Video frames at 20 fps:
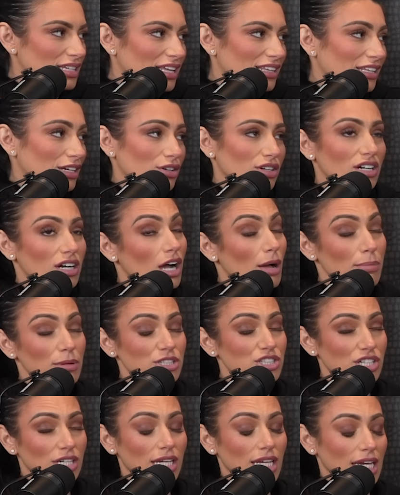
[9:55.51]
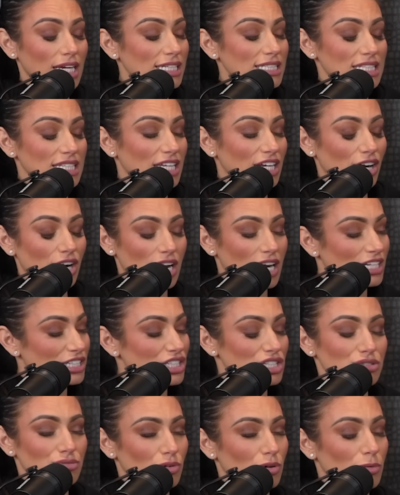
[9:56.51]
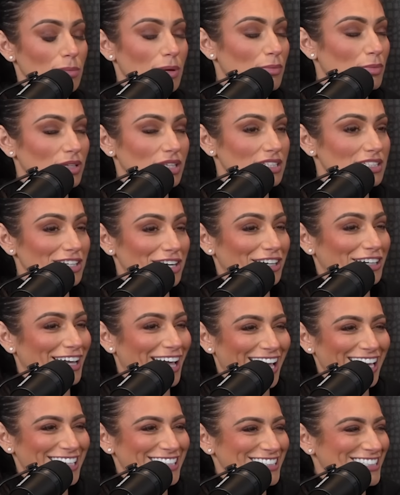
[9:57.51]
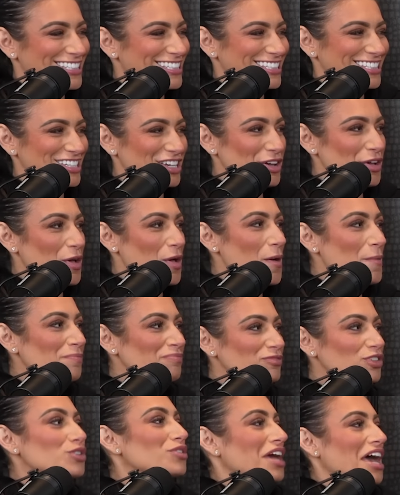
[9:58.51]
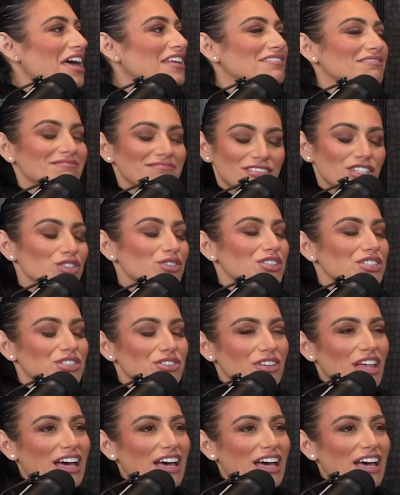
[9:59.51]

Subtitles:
and there were a couple chicken eggs in there, and I just threw them in with the duck eggs. You can do